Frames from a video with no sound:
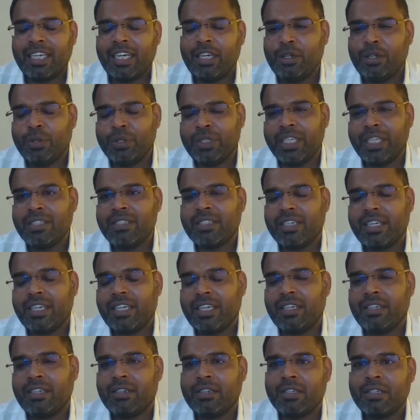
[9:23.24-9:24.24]
are two things,
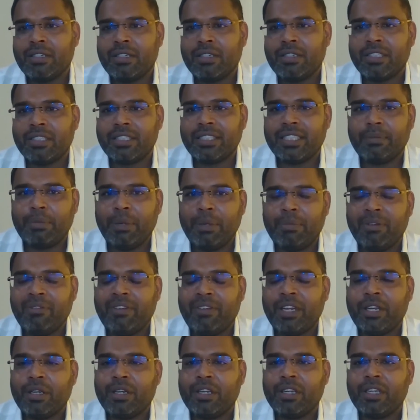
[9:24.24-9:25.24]
right? So people
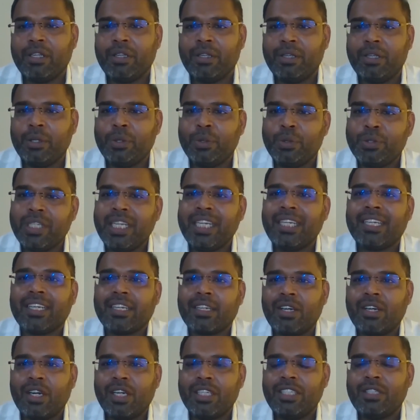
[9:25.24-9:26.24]
were using
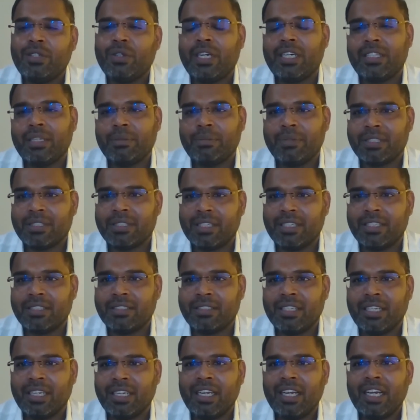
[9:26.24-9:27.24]
technology to run the
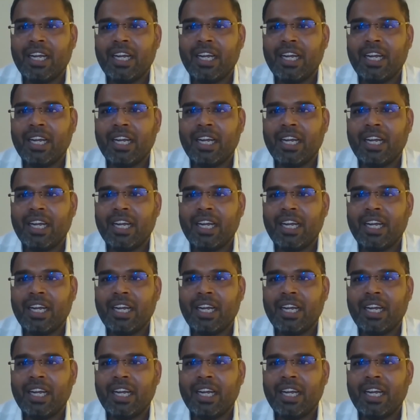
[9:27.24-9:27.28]
business.